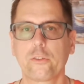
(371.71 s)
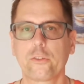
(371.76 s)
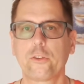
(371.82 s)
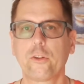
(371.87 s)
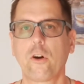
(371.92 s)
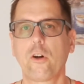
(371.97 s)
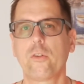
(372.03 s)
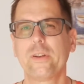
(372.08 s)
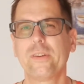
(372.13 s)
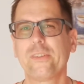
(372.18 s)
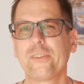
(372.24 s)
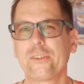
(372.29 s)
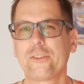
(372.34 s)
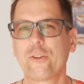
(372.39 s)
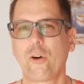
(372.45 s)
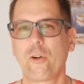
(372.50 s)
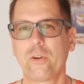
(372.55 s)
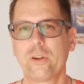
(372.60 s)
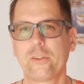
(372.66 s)
Stories,
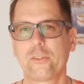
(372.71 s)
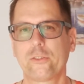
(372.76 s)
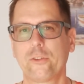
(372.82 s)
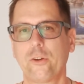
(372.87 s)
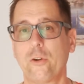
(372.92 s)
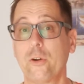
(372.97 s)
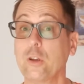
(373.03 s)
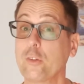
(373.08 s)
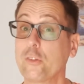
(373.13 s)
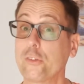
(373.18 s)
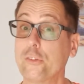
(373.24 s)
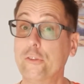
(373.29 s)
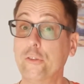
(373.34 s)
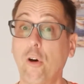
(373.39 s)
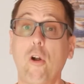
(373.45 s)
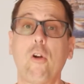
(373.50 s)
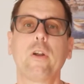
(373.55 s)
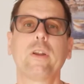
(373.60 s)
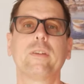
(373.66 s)
stories, stories.
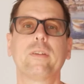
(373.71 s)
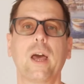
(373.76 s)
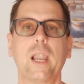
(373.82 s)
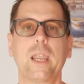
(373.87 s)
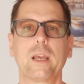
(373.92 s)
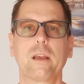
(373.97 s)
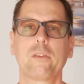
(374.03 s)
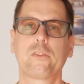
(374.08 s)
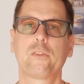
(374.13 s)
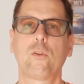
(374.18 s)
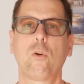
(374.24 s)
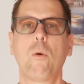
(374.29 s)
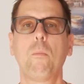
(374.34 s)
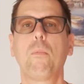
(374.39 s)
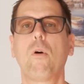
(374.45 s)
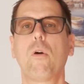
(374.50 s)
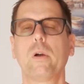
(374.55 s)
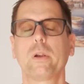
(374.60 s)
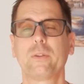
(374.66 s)
Storytelling is so
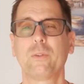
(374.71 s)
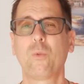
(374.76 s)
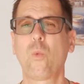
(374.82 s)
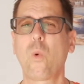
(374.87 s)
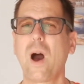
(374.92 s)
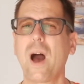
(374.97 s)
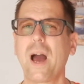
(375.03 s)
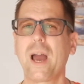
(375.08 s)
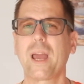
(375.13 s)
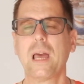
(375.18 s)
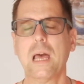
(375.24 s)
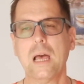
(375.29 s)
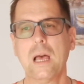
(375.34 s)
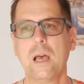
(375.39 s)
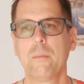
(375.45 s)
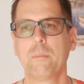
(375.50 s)
important. Why?